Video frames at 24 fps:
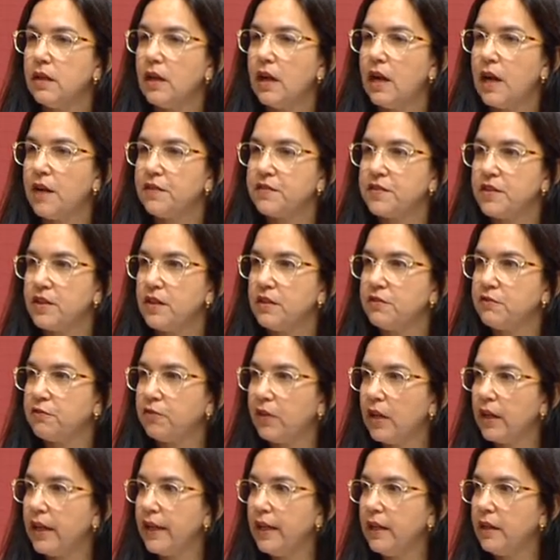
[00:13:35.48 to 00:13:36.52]
after
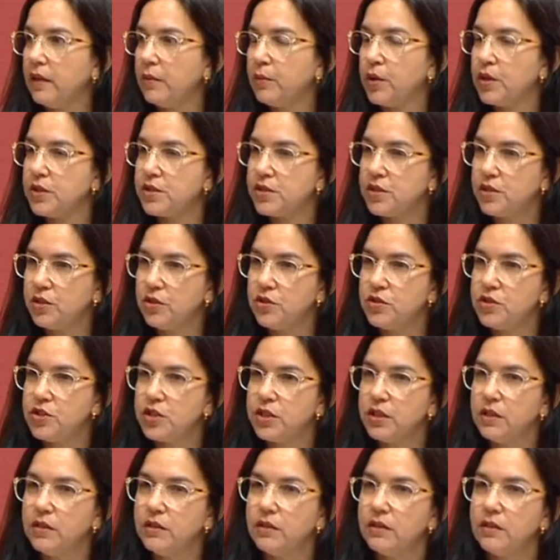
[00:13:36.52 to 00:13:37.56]
fleeing
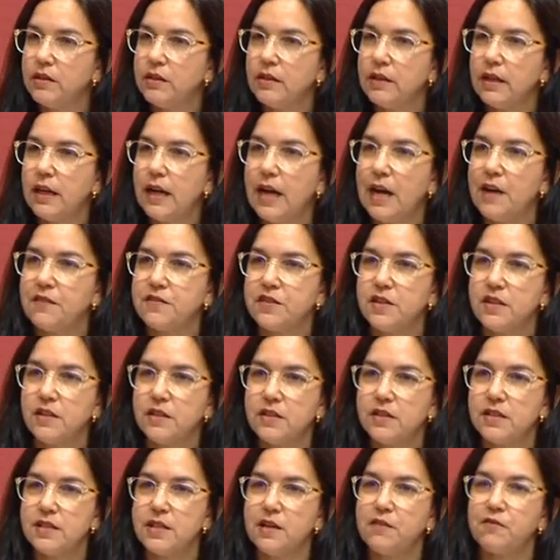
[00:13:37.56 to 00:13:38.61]
persecution, after
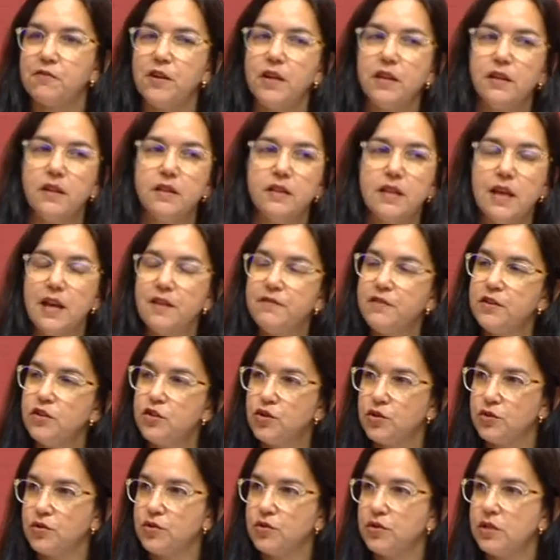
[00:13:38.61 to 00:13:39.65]
the suffering that they've
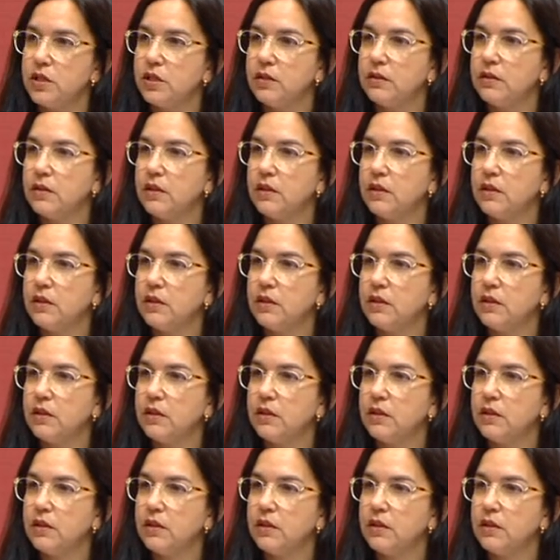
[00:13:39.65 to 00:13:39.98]
endured.